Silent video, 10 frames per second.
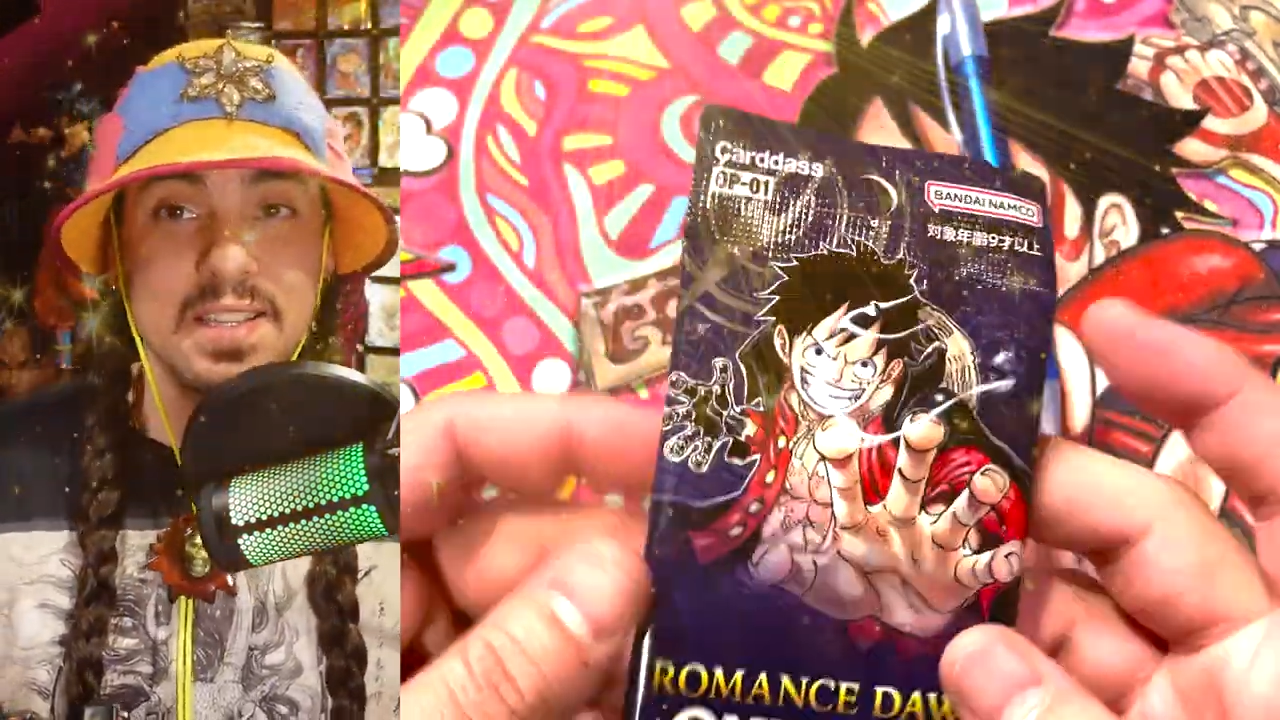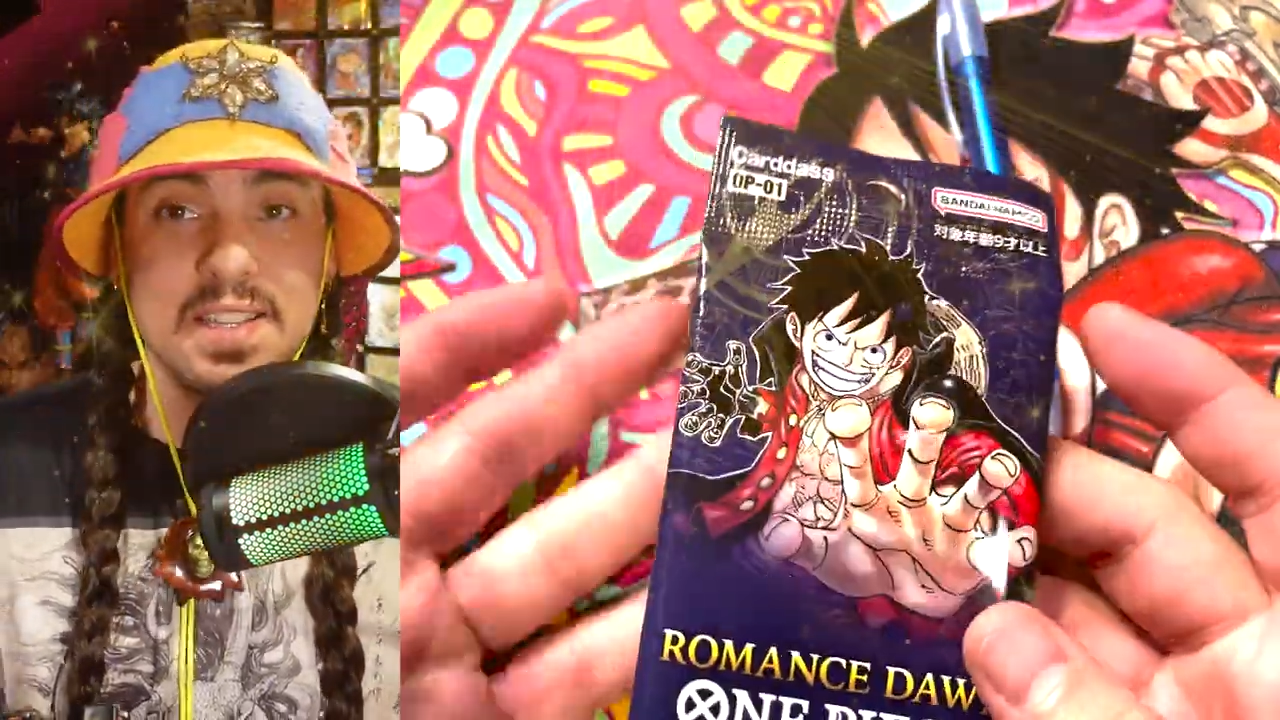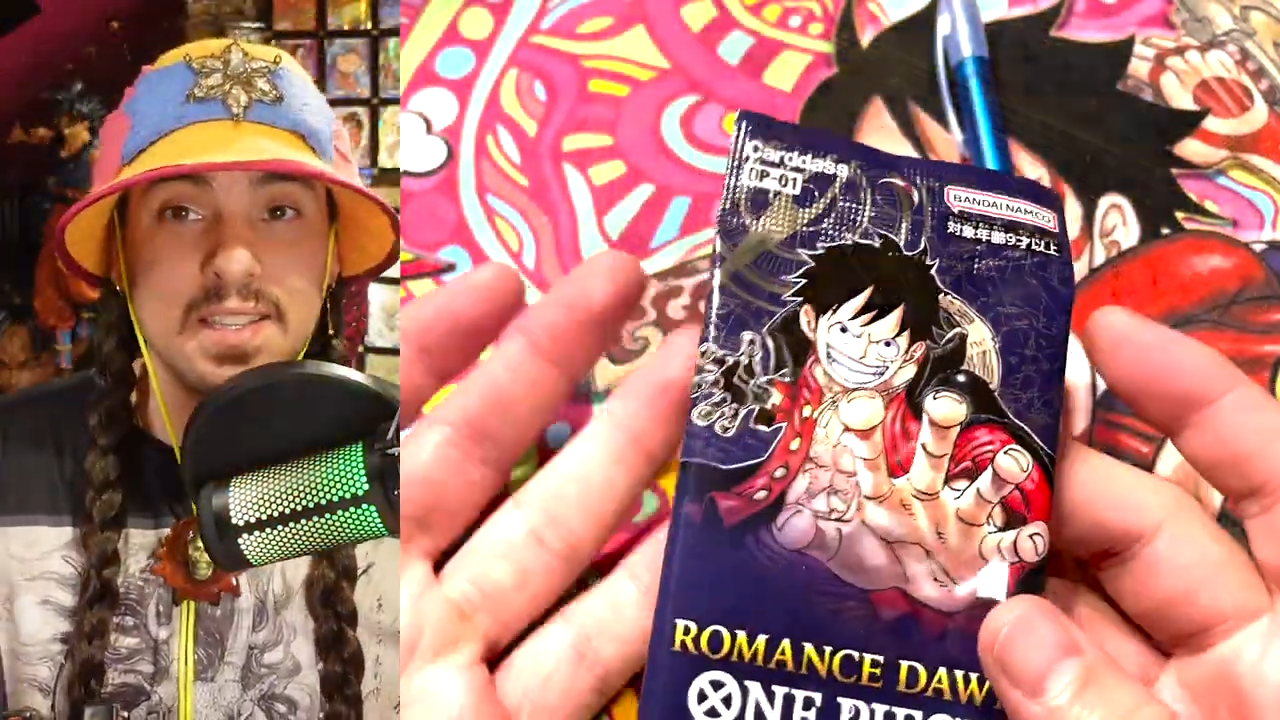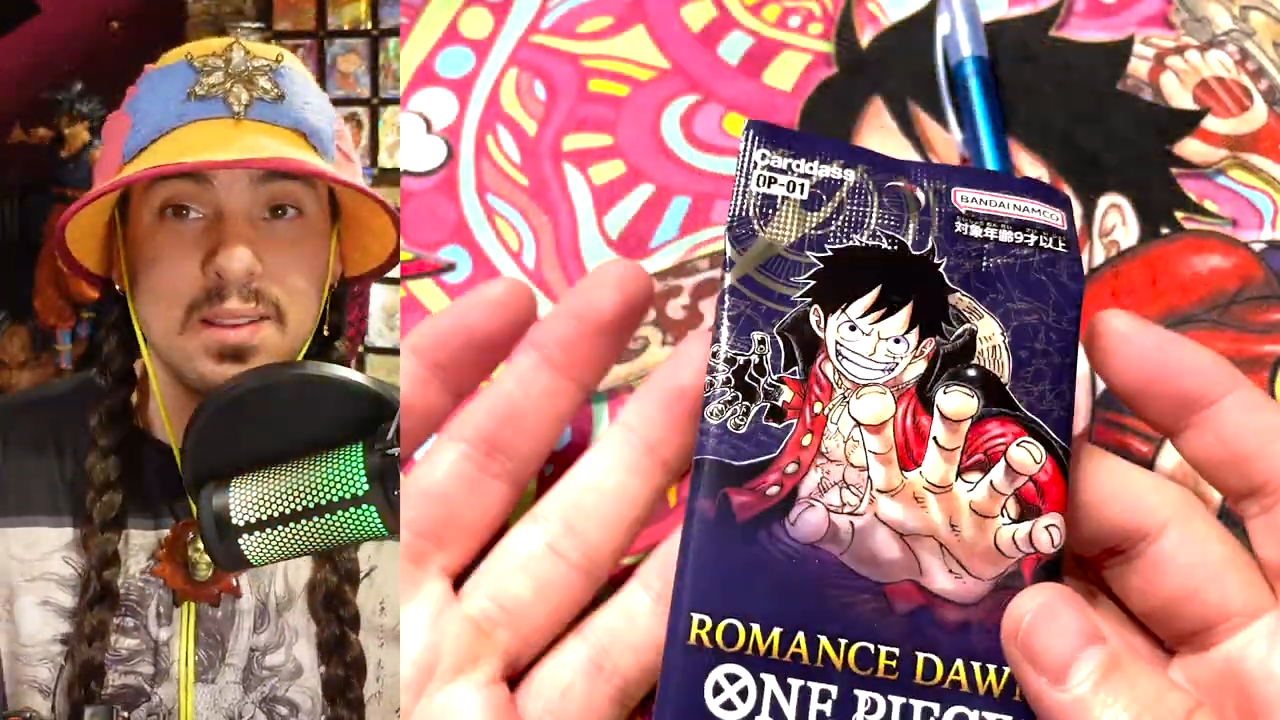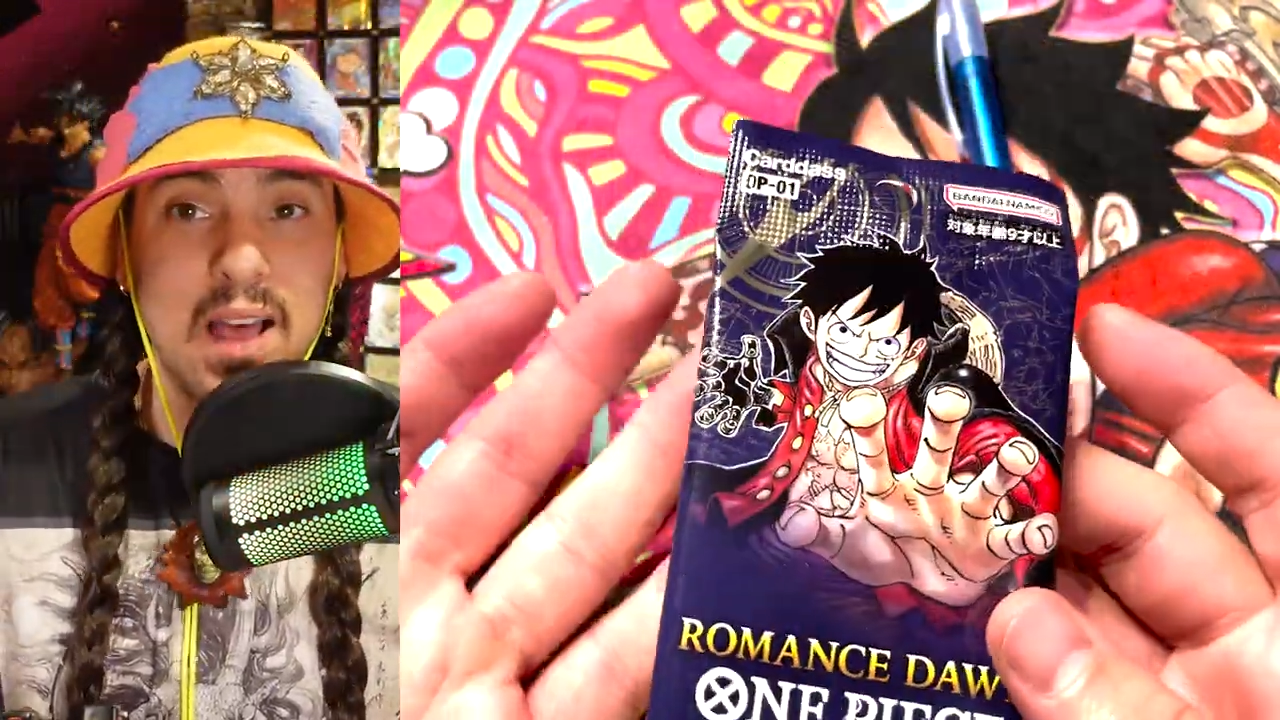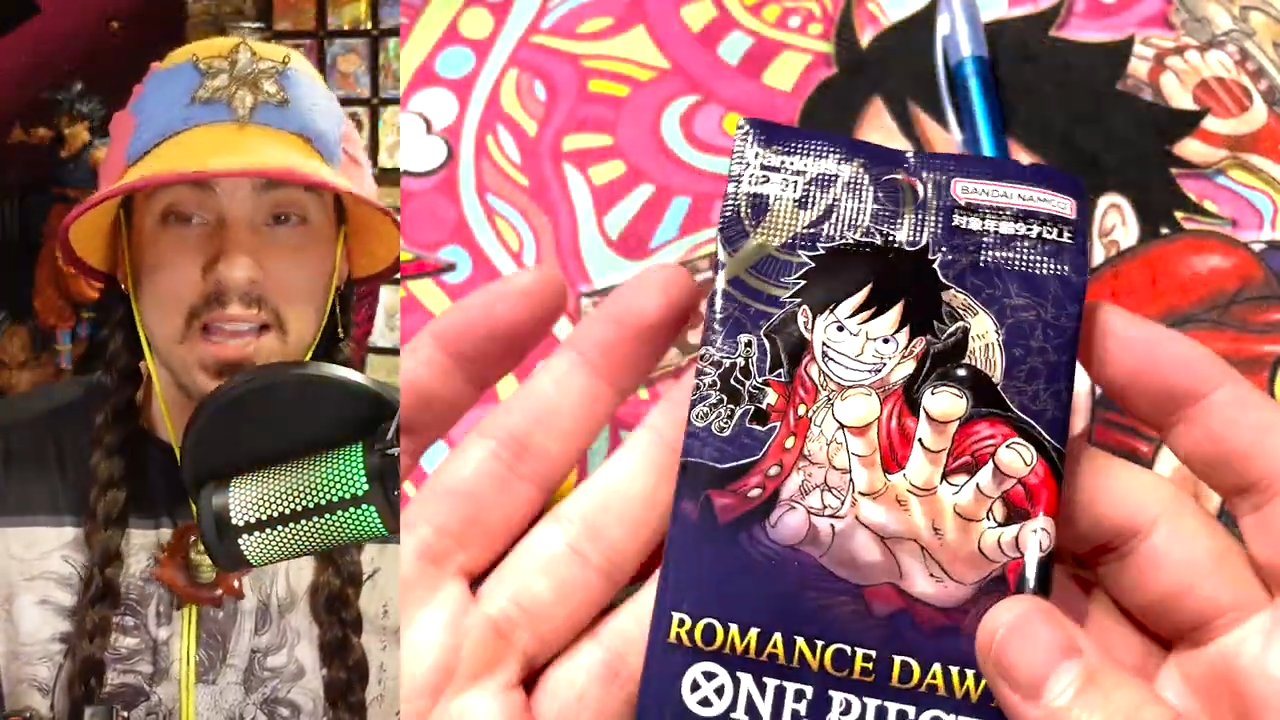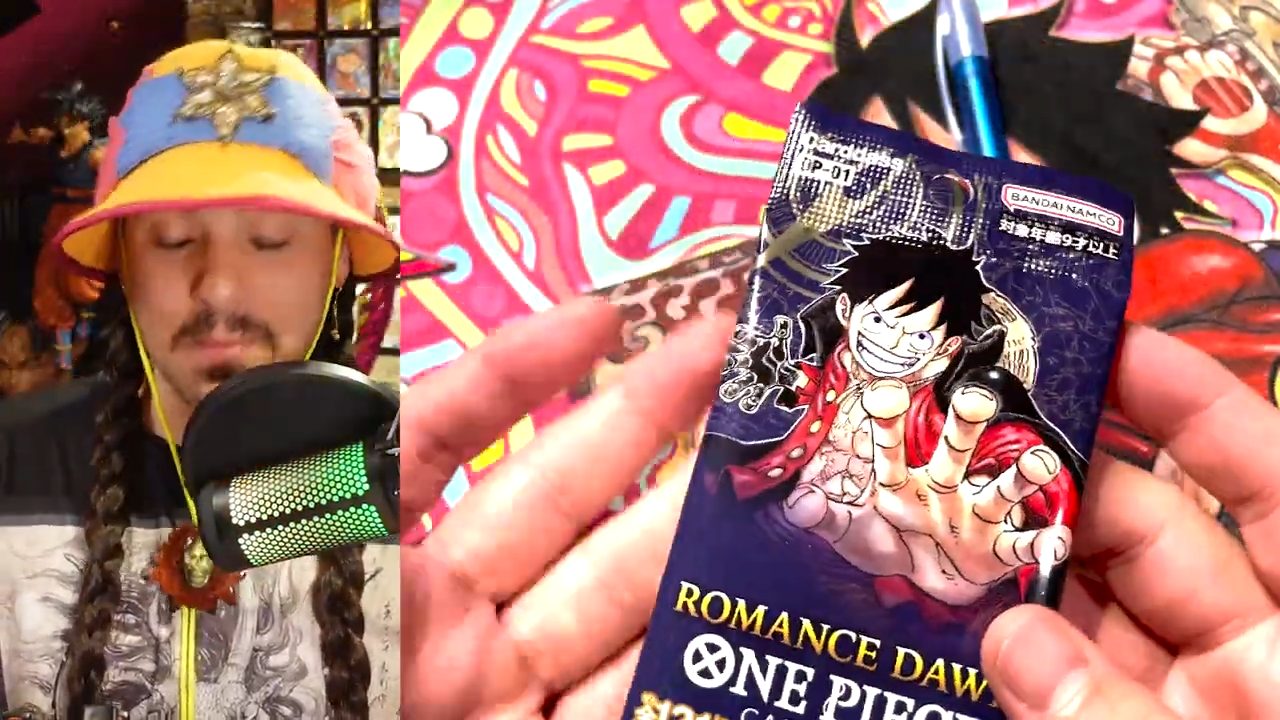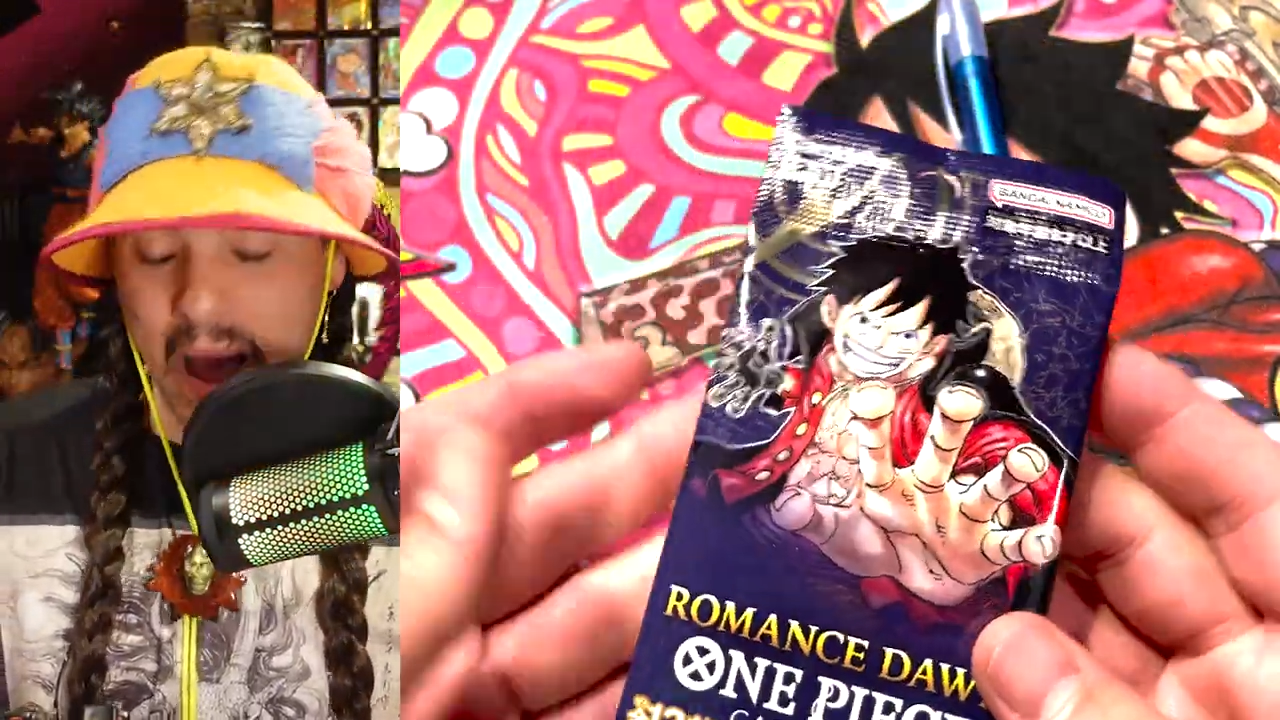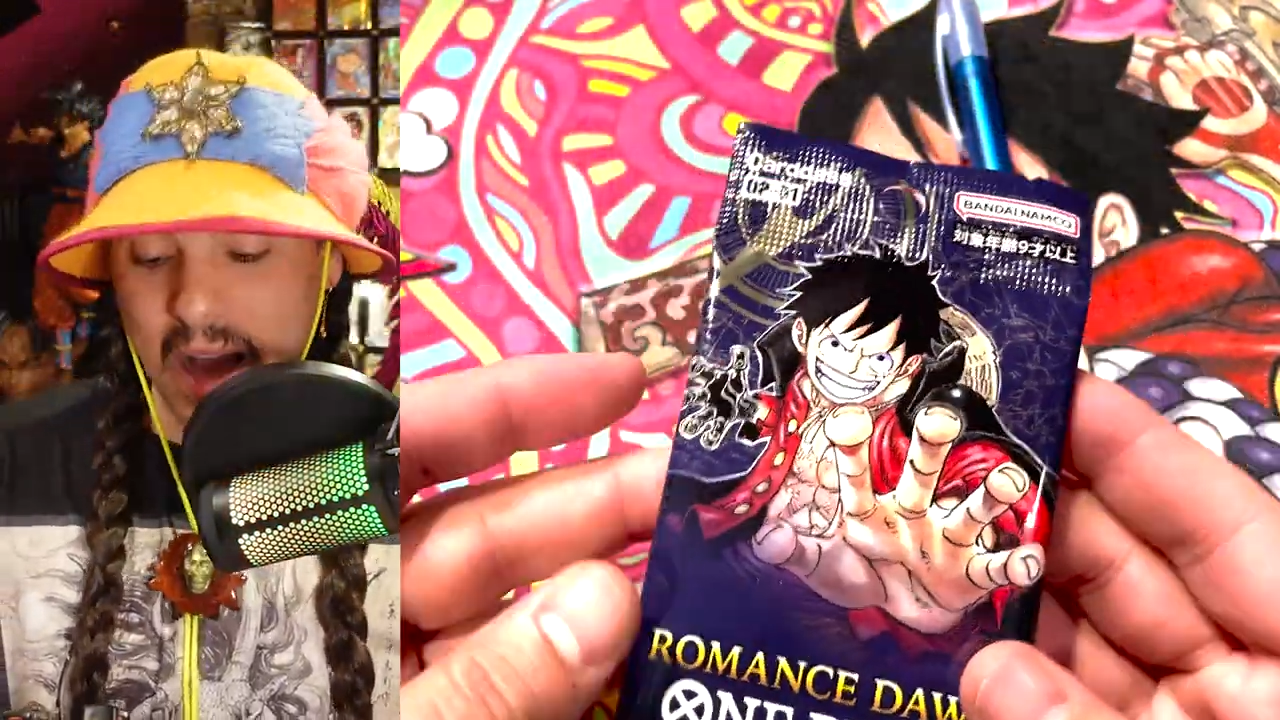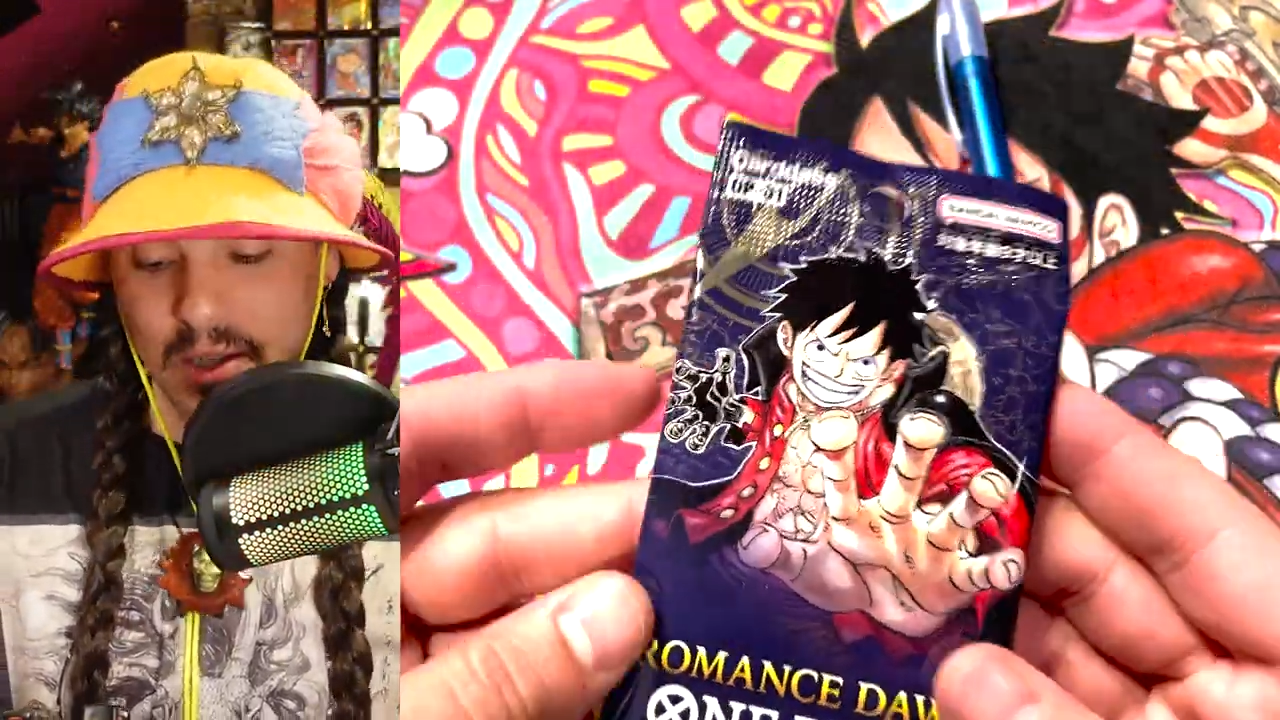and this is the last
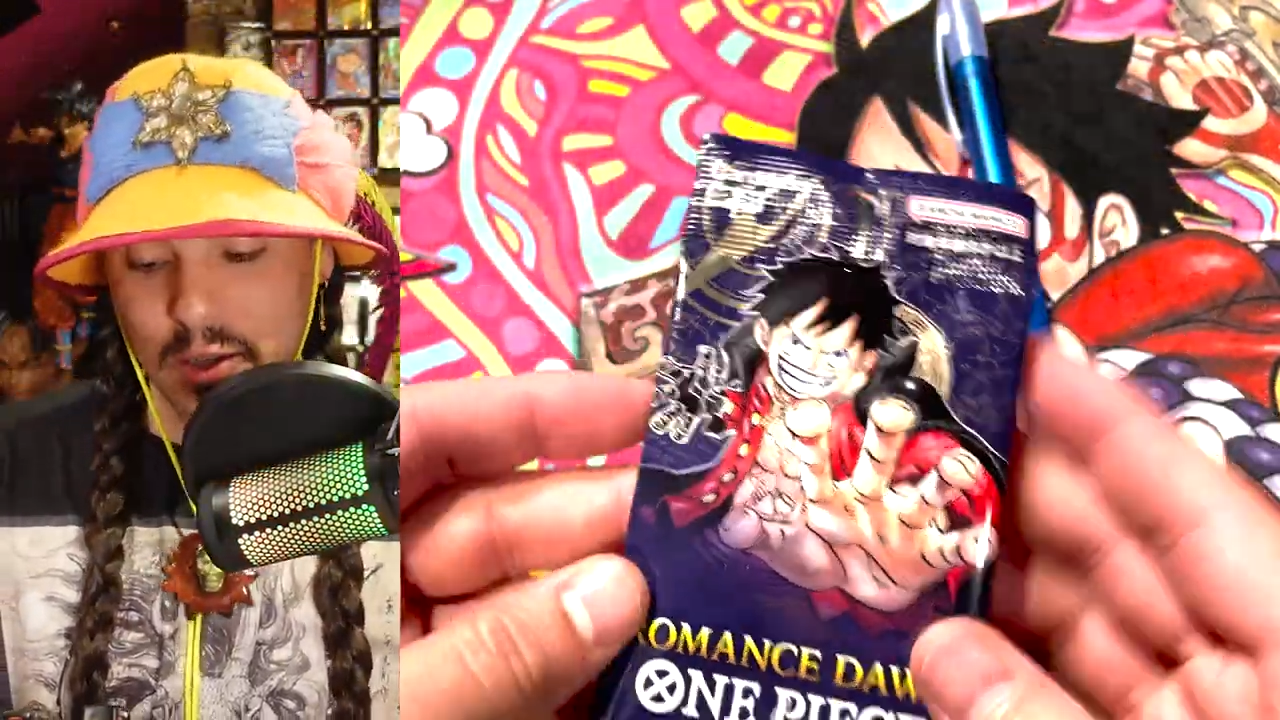pack,